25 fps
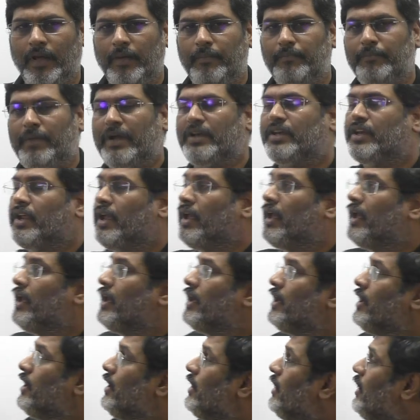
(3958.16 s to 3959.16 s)
but
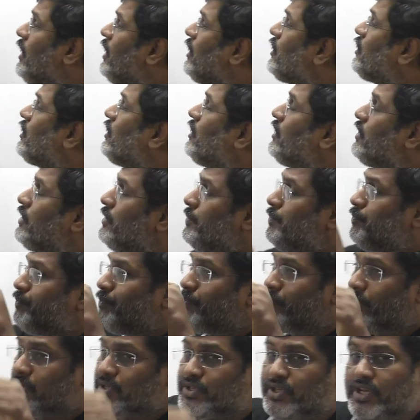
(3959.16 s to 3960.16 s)
it
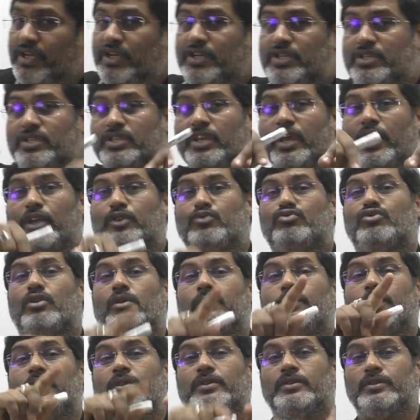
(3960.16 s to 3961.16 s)
represents actual
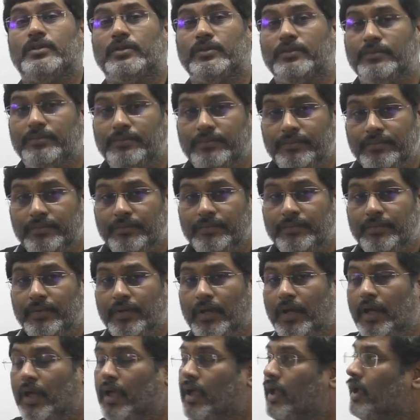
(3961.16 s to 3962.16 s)
benzene.
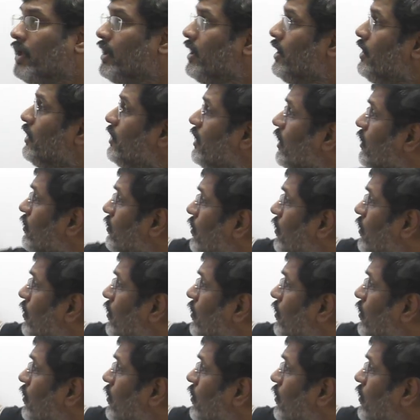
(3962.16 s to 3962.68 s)
It does